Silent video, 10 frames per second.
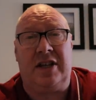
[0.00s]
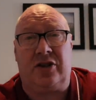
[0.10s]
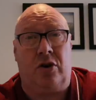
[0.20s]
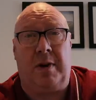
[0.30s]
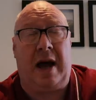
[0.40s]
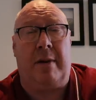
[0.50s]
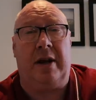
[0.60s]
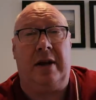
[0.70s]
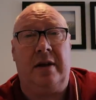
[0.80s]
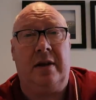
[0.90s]
this could be
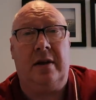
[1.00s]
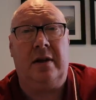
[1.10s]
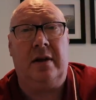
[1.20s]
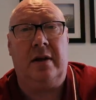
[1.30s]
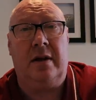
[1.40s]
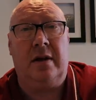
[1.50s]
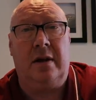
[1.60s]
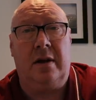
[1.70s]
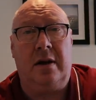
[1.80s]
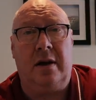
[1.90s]
happening.
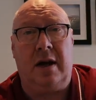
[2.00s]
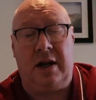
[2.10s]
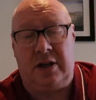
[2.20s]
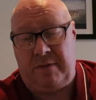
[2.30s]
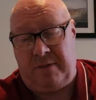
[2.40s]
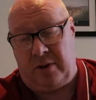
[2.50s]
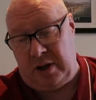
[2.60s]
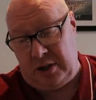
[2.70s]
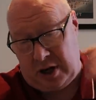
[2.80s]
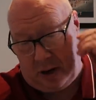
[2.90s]
And it's a
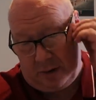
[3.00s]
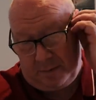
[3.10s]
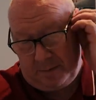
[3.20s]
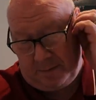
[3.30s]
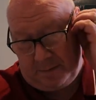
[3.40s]
fucking joke.